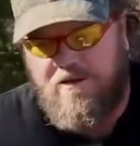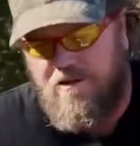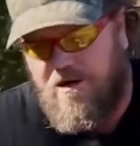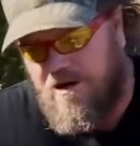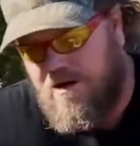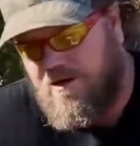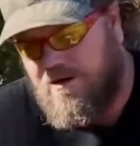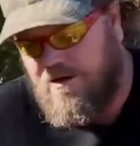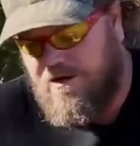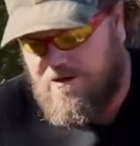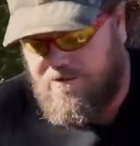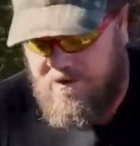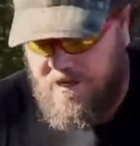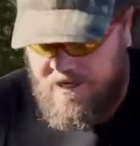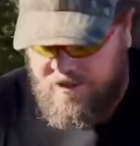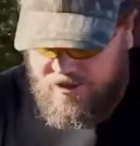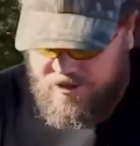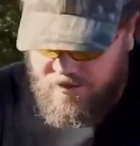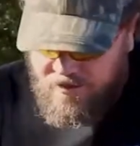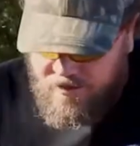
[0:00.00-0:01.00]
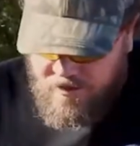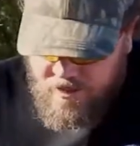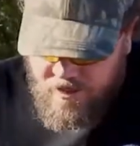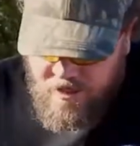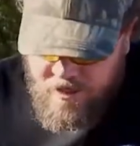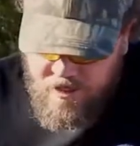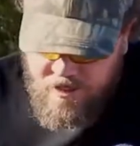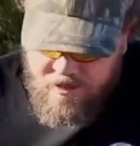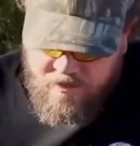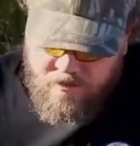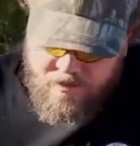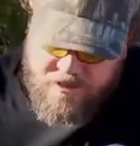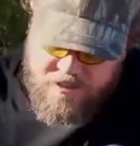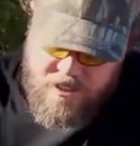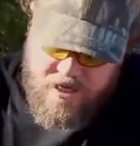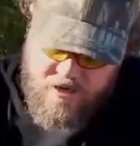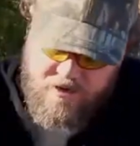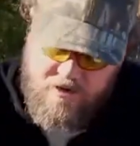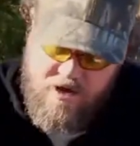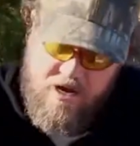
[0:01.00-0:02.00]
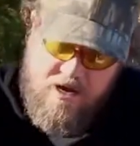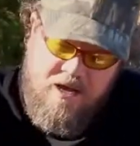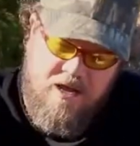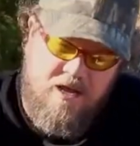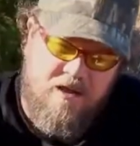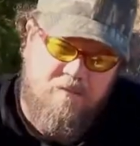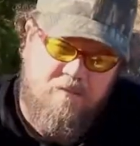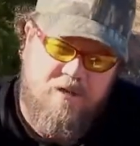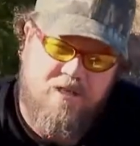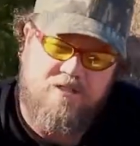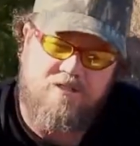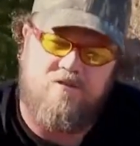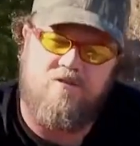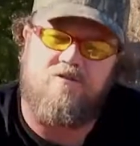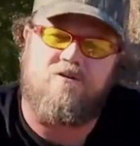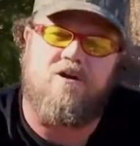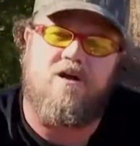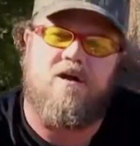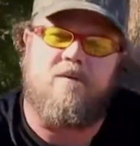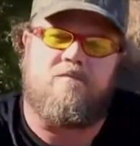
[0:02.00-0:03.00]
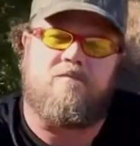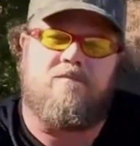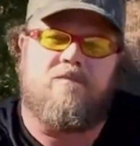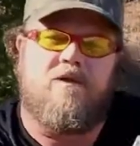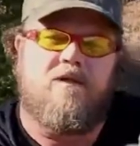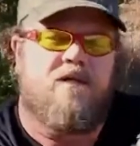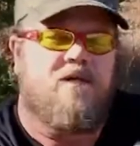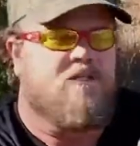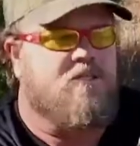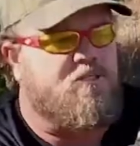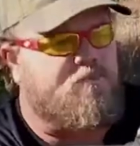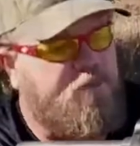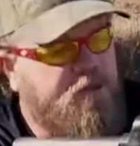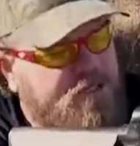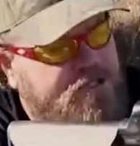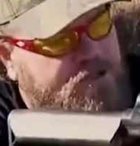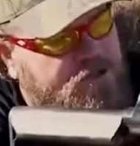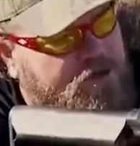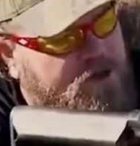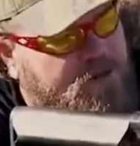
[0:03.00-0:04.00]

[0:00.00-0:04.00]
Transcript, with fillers: it longer, you can make it shorter. Works out great. Pistol grip. This pistol